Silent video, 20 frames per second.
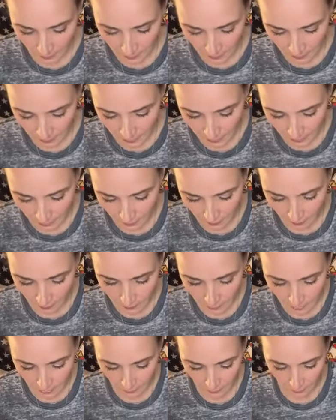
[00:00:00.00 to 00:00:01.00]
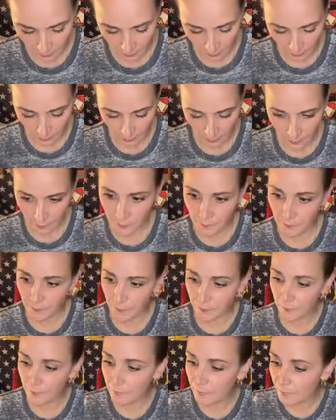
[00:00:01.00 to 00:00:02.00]
And I'm gonna stick that down in there.
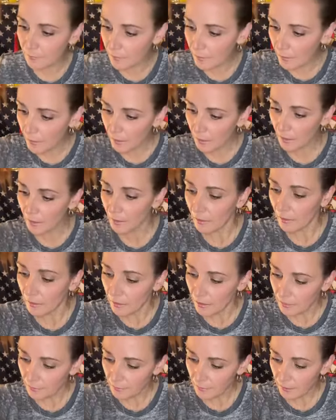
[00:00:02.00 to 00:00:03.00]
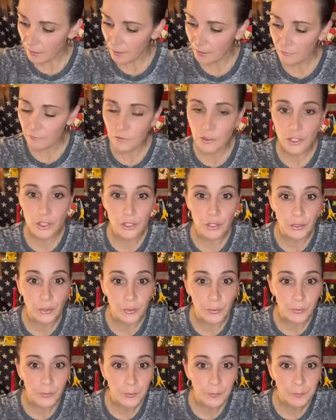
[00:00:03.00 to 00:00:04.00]
And I think I have
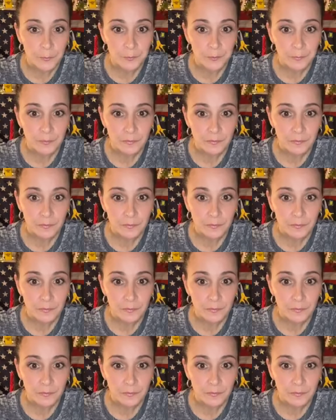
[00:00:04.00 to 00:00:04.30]
2.